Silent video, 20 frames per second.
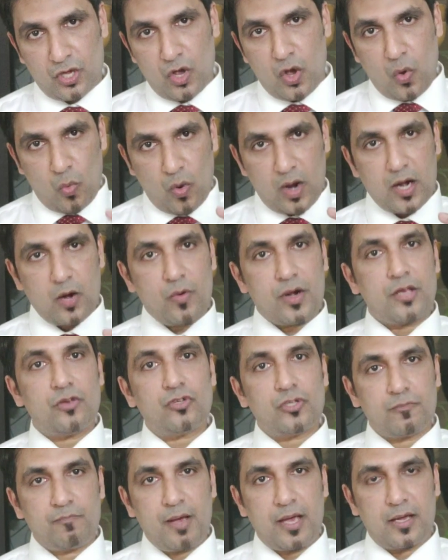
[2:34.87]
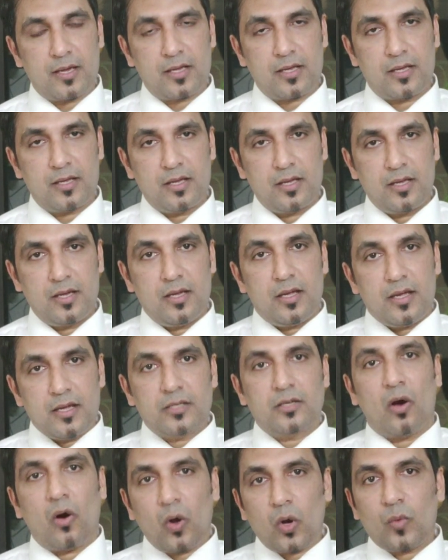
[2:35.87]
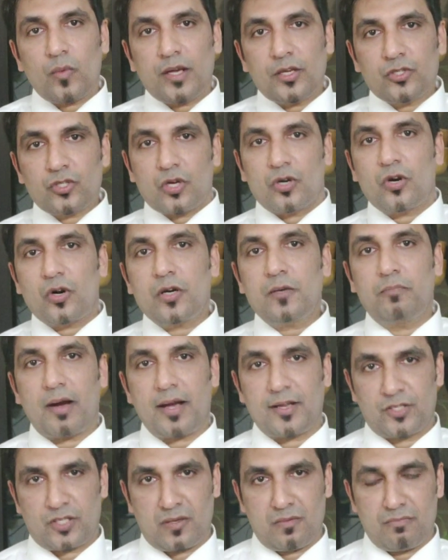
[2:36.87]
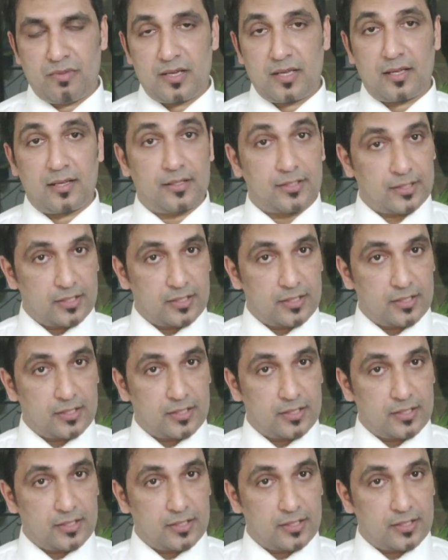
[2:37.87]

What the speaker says: Whatever you speak, it always heard by somebody else,